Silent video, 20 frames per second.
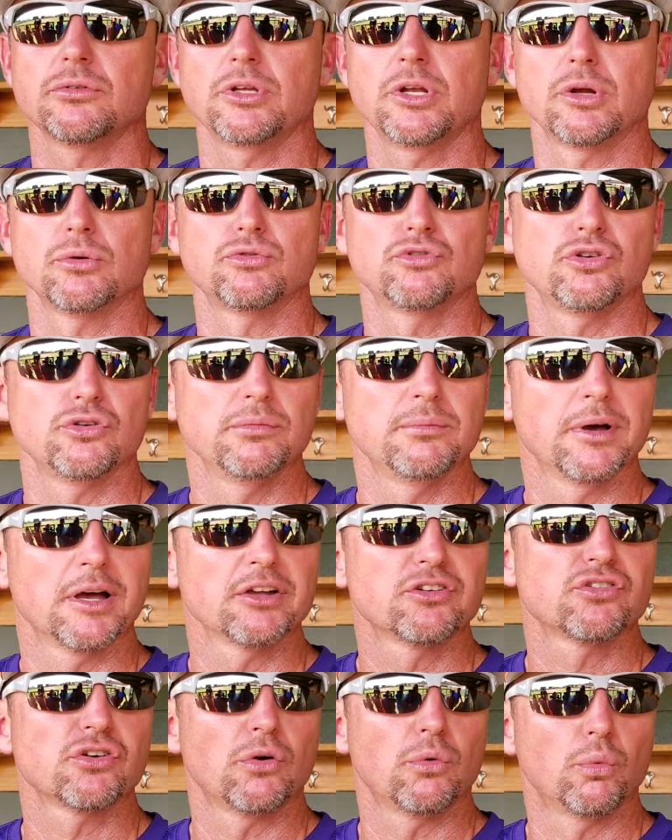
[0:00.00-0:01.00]
you know, too
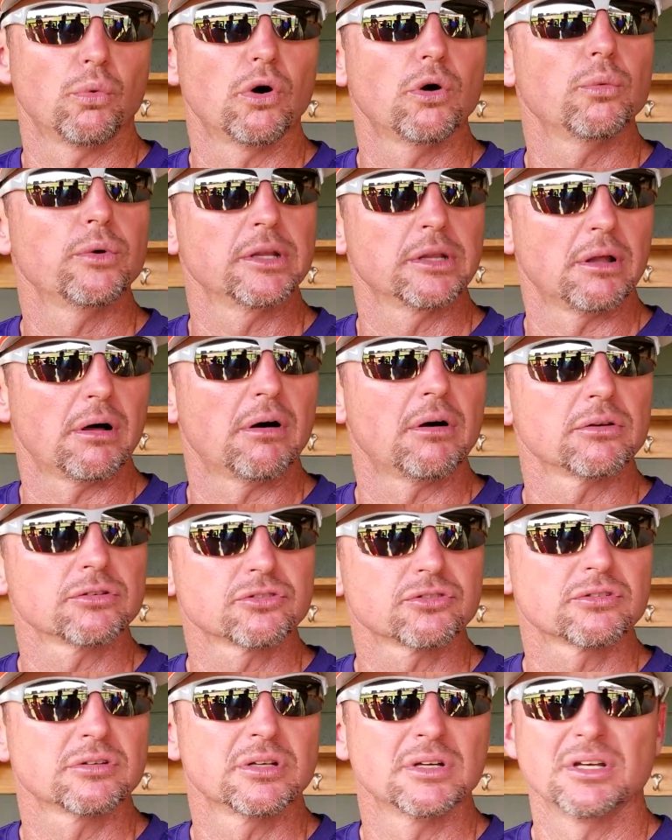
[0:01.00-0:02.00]
much on what we
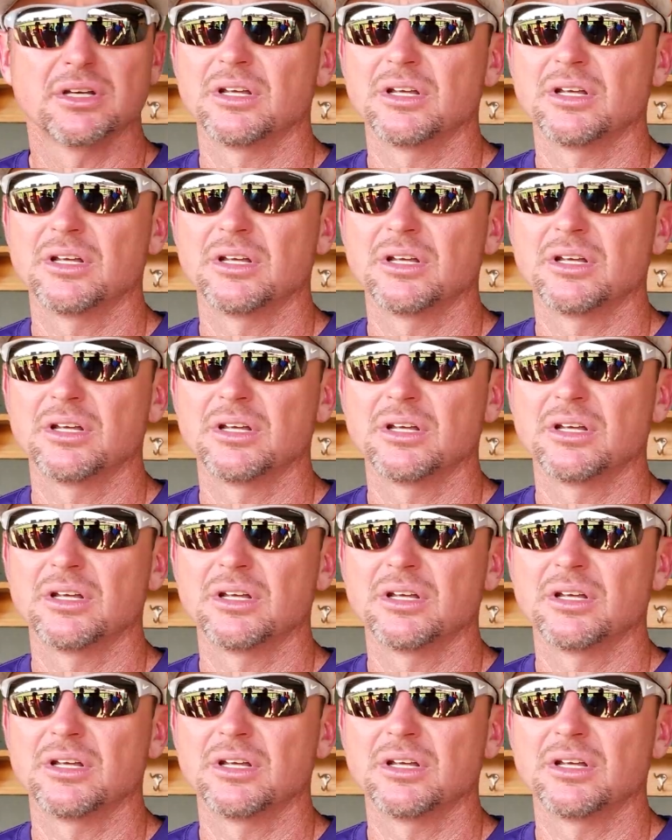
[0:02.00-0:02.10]
lost.